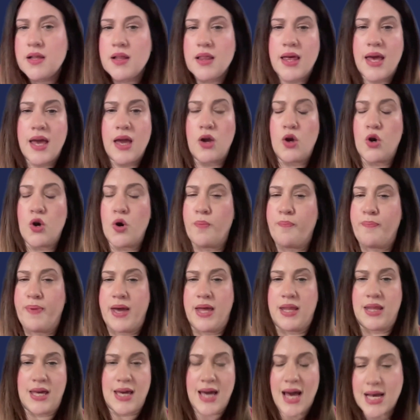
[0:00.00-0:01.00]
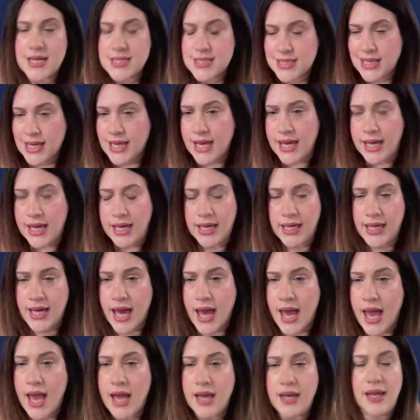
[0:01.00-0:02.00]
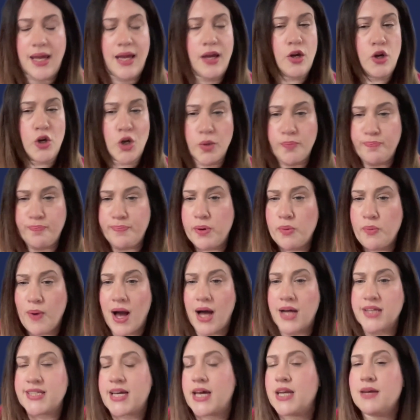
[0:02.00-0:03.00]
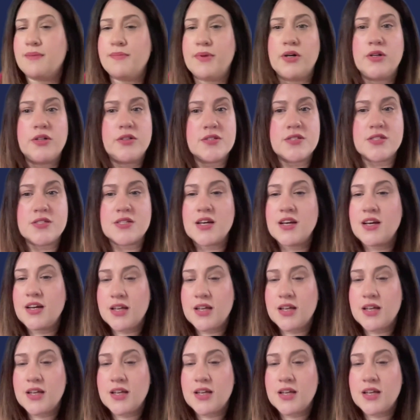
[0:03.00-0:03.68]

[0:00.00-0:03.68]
it could be the gas leak again, it could be wild animals,